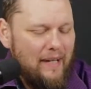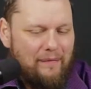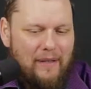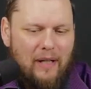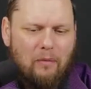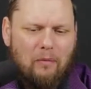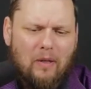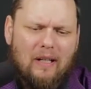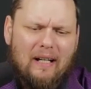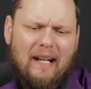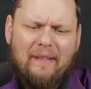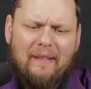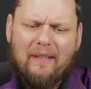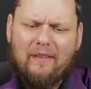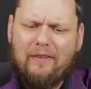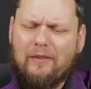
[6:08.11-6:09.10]
There were,
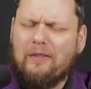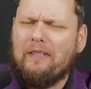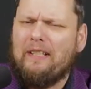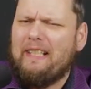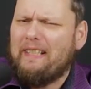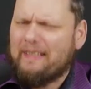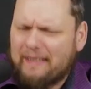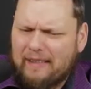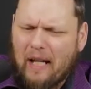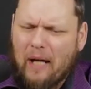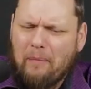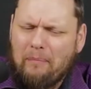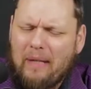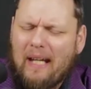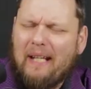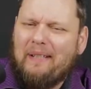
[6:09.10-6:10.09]
I think, 30
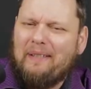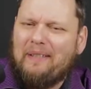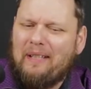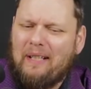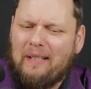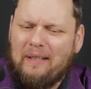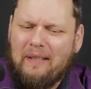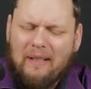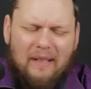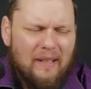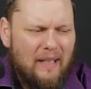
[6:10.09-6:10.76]
some, and